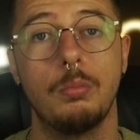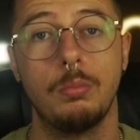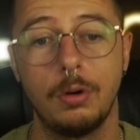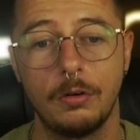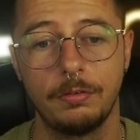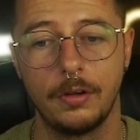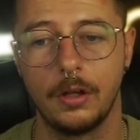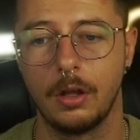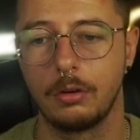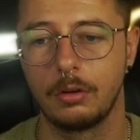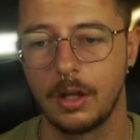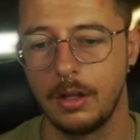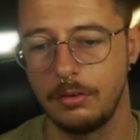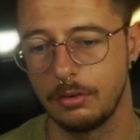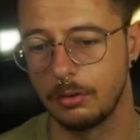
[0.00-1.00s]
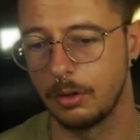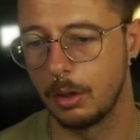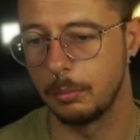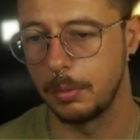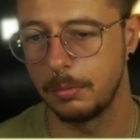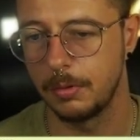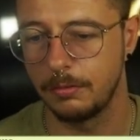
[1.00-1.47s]
profit. Okay, so that
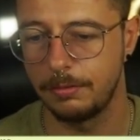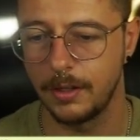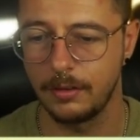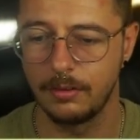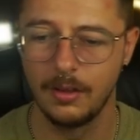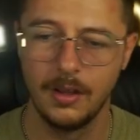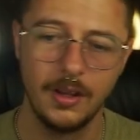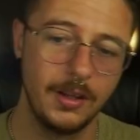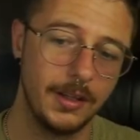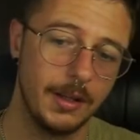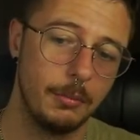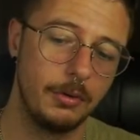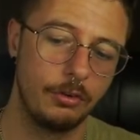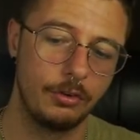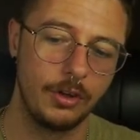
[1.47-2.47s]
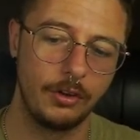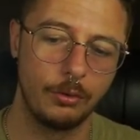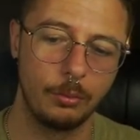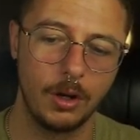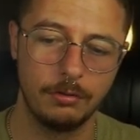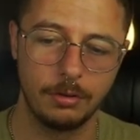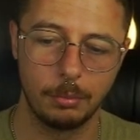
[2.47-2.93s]
would be perfect. Now we just need to
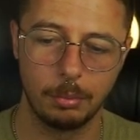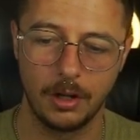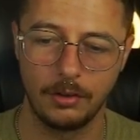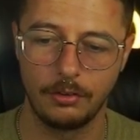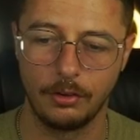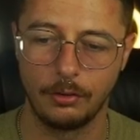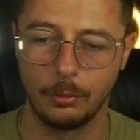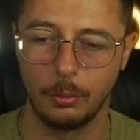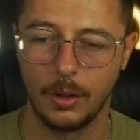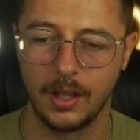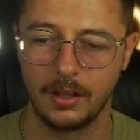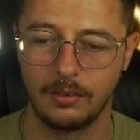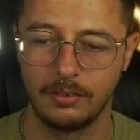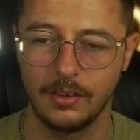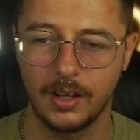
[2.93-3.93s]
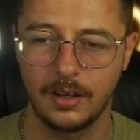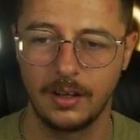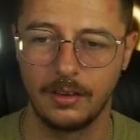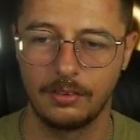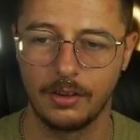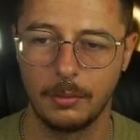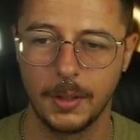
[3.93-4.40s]
wait for price to do exactly
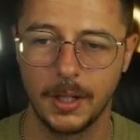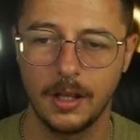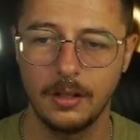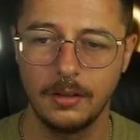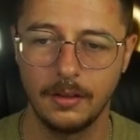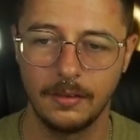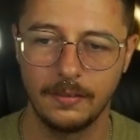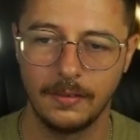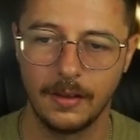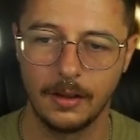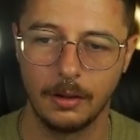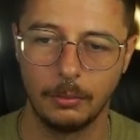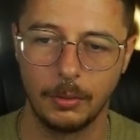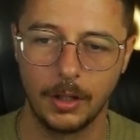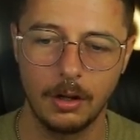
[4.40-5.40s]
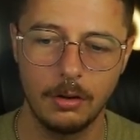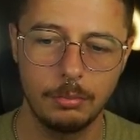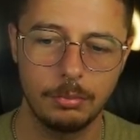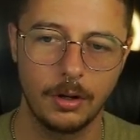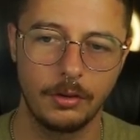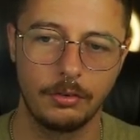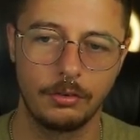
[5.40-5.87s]
the same again. There we go,
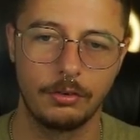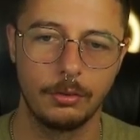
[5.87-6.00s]
price is